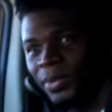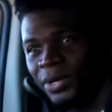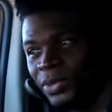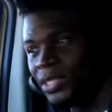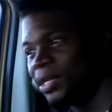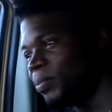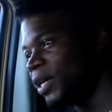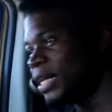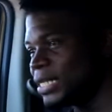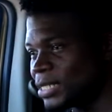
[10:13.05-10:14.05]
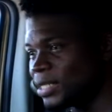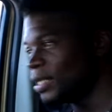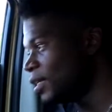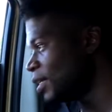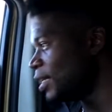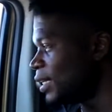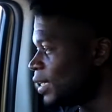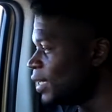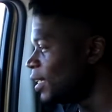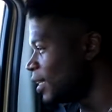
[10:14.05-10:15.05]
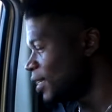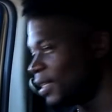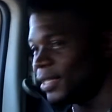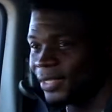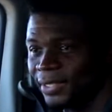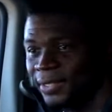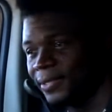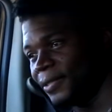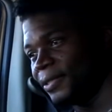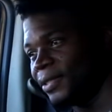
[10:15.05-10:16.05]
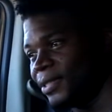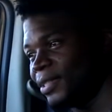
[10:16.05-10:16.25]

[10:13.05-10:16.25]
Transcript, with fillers: I see because the side effects them of other people first.